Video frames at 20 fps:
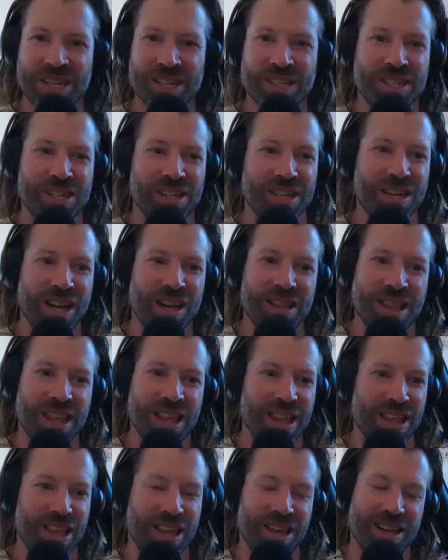it's it,
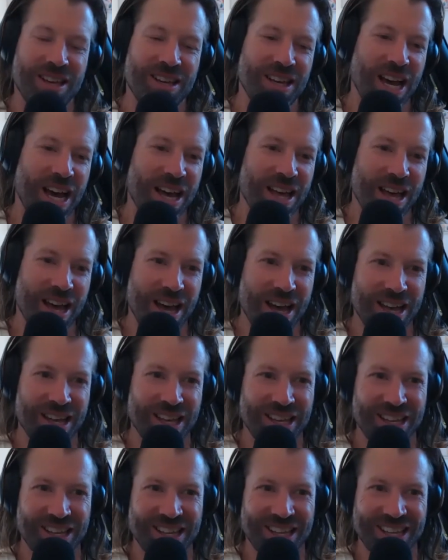it,
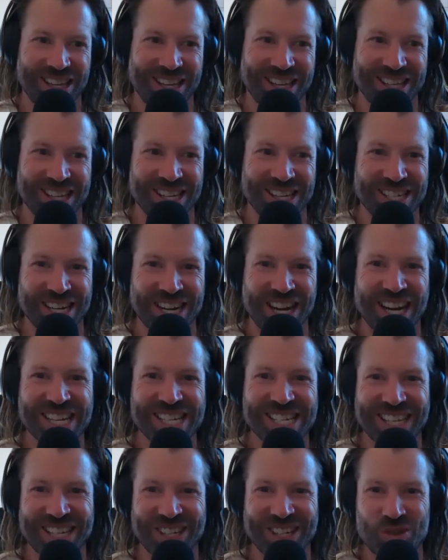it's a
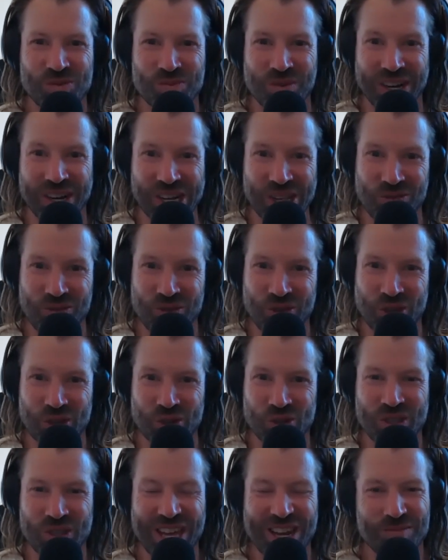nice thing to believe you can
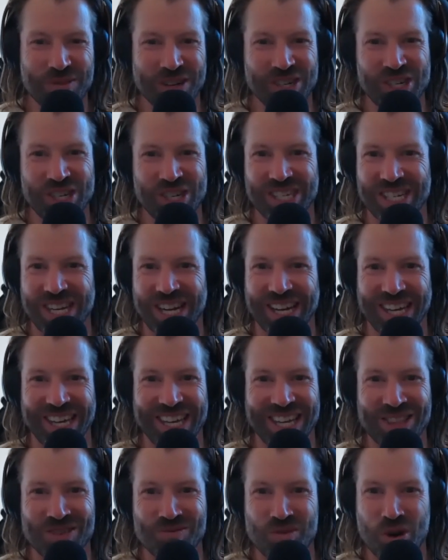do that but she's like
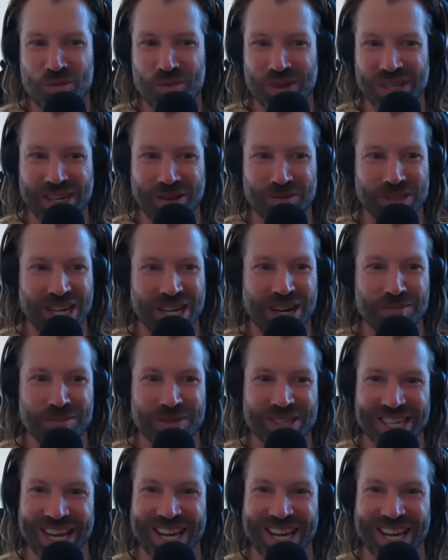in the moment sometimes